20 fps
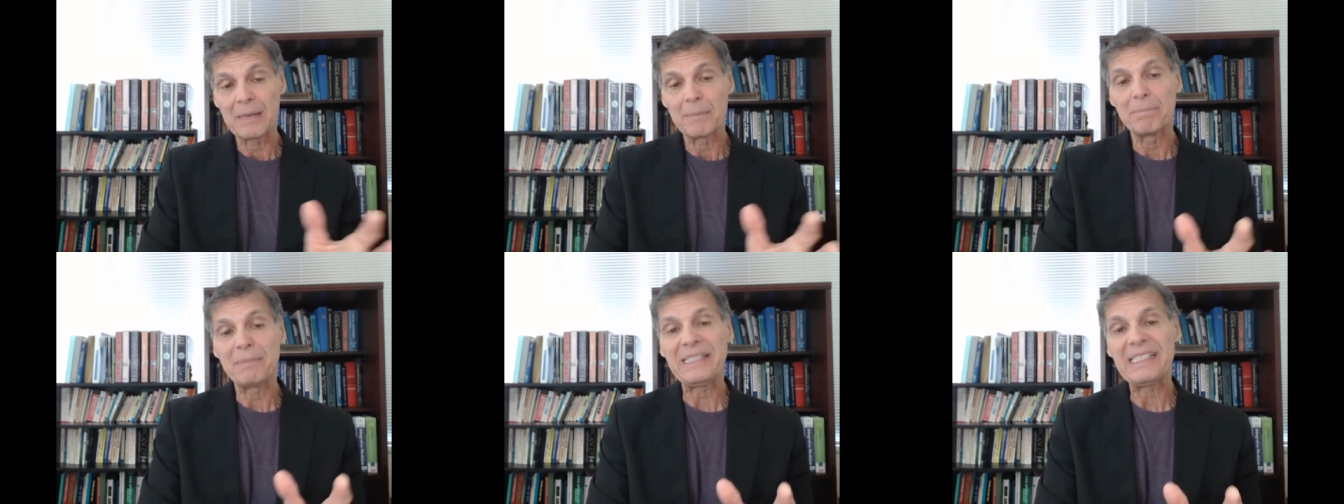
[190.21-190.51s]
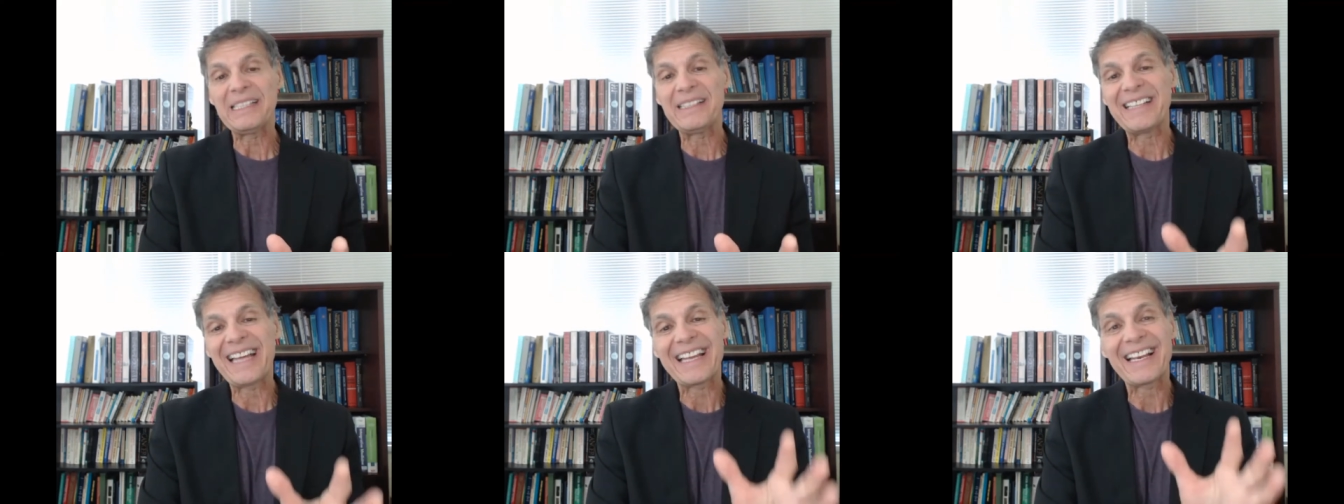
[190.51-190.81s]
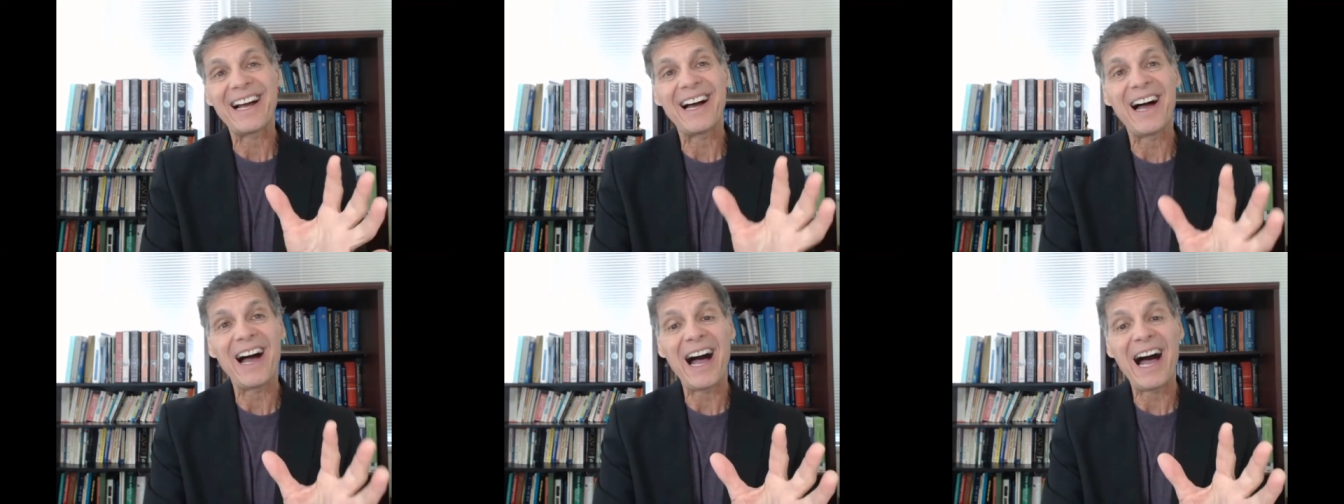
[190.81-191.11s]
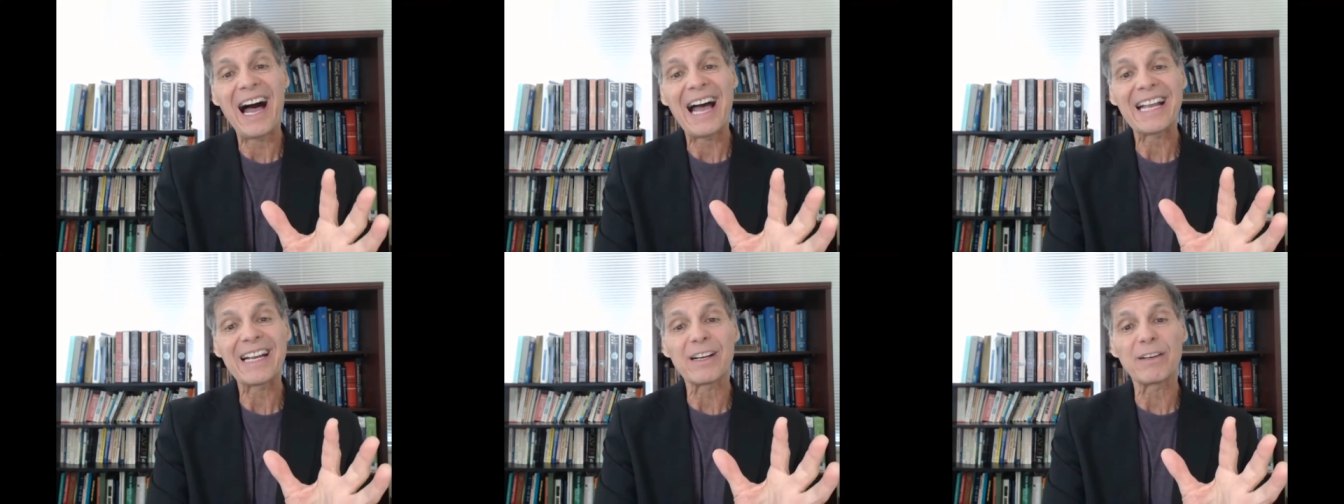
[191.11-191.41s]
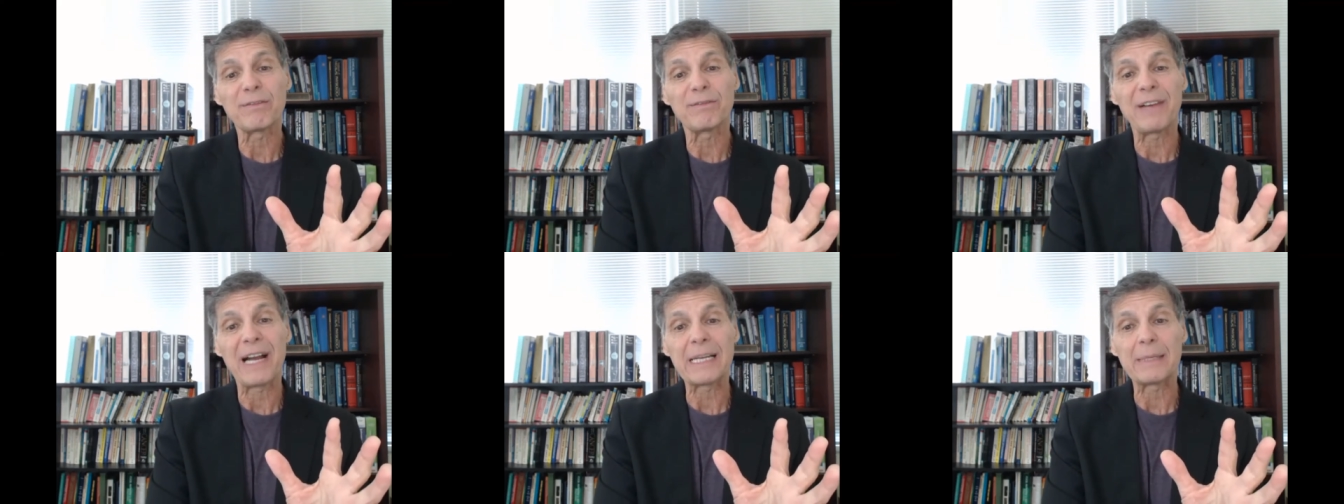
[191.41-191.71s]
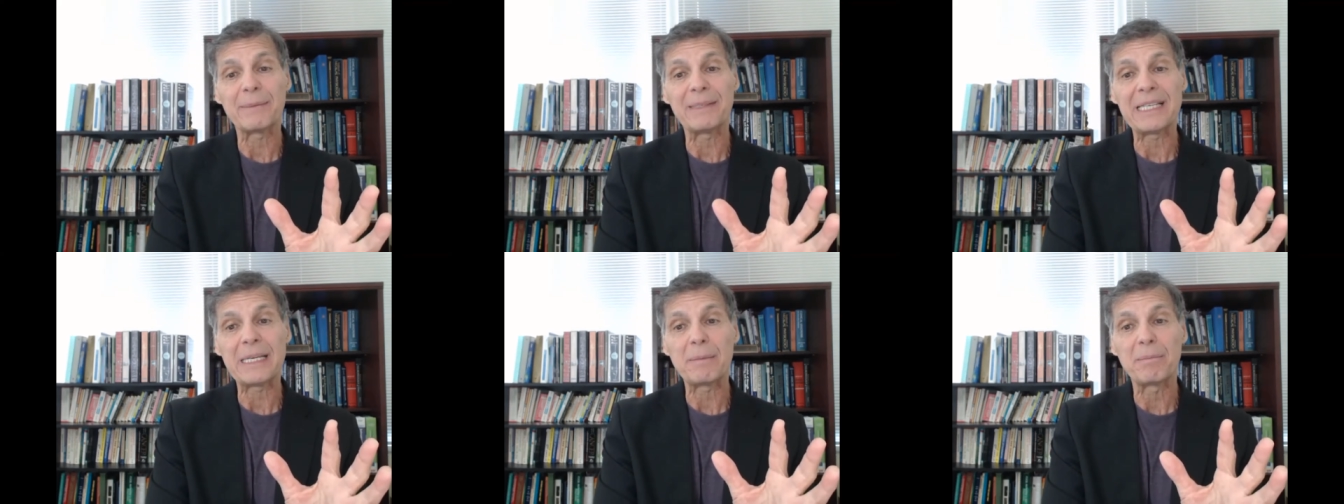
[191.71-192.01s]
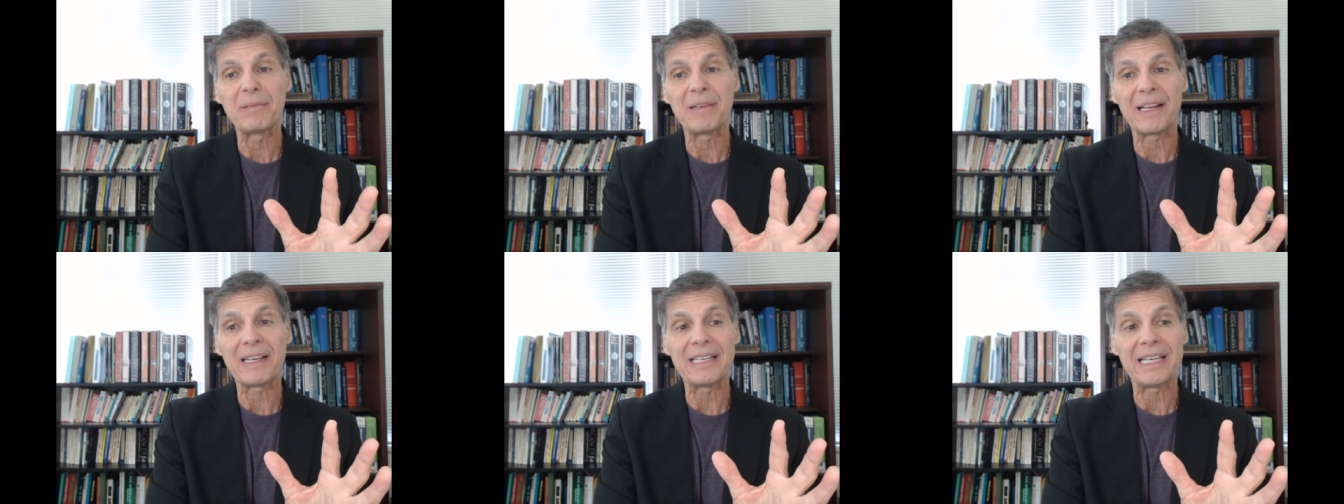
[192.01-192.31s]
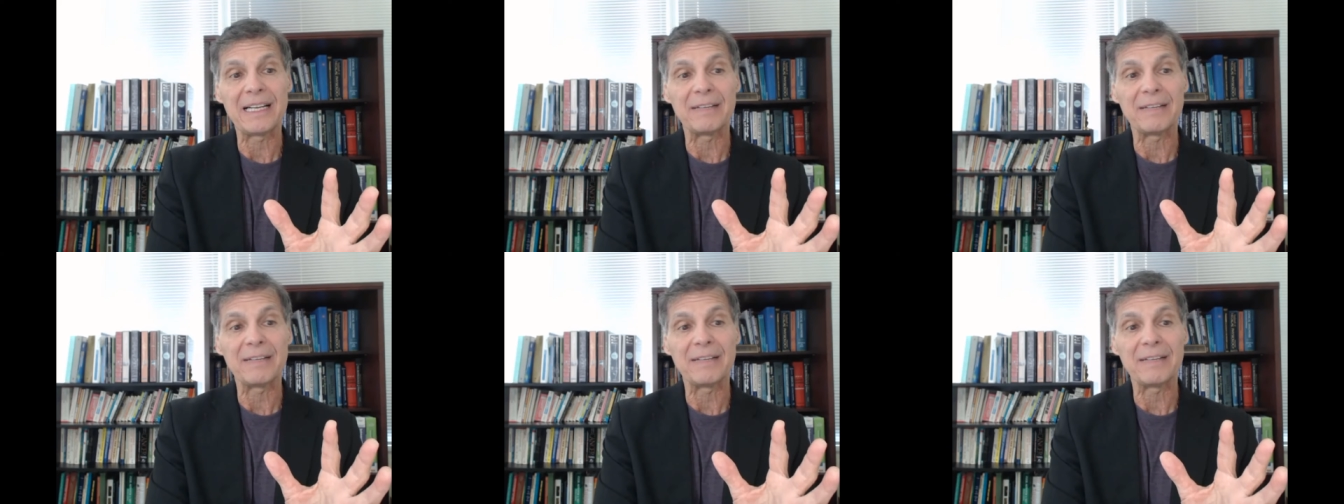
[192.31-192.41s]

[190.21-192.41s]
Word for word: meaning that higher vitamin E blood